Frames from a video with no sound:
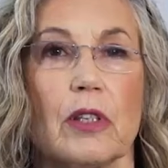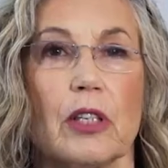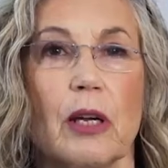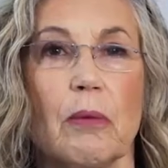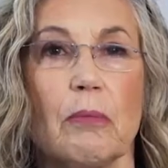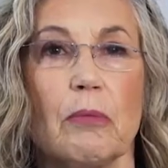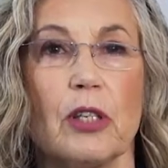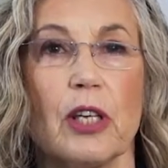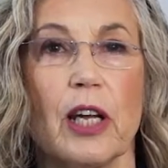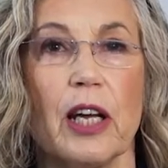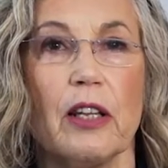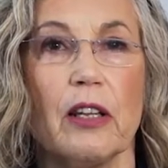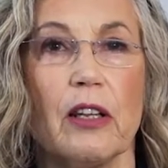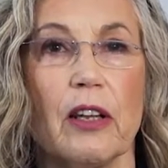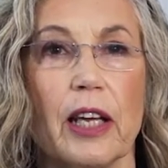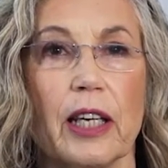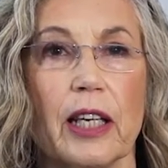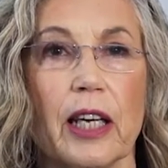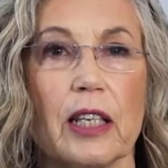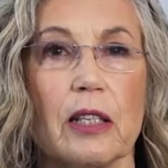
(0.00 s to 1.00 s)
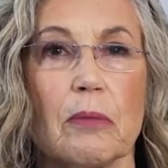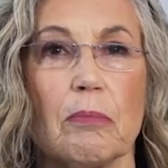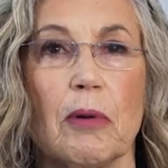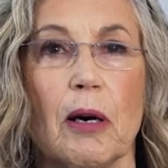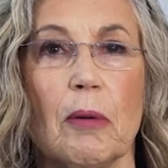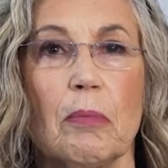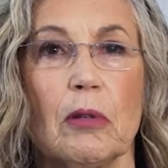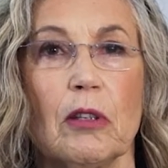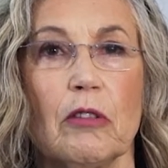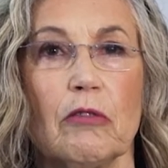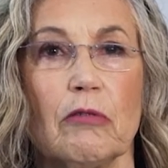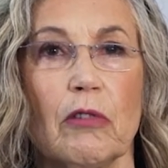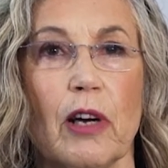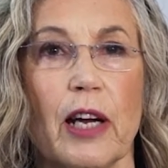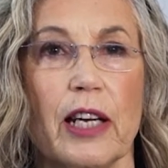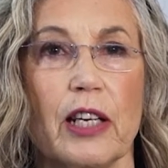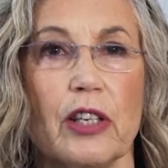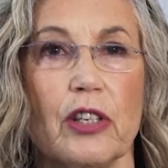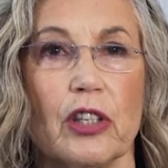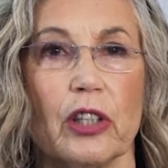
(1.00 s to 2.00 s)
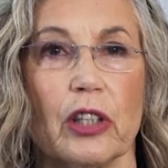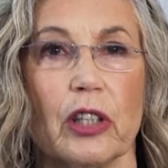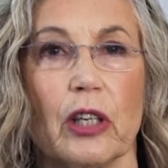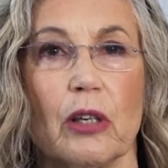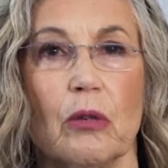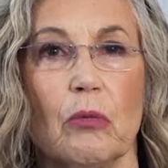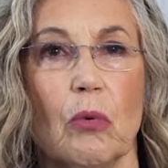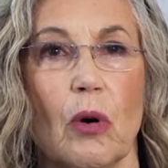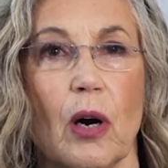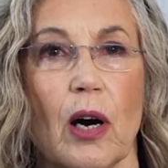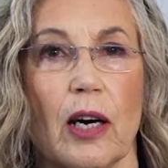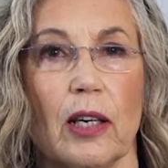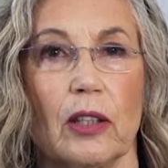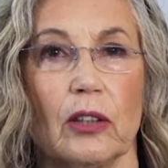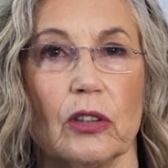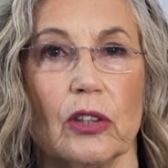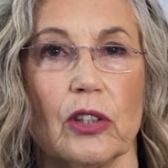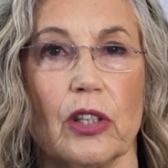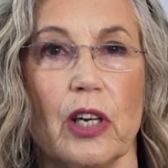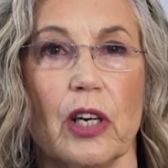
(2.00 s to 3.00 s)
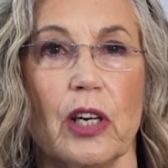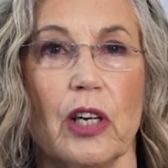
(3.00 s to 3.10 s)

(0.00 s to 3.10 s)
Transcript: Some say that they get a bubble of rage and go wild.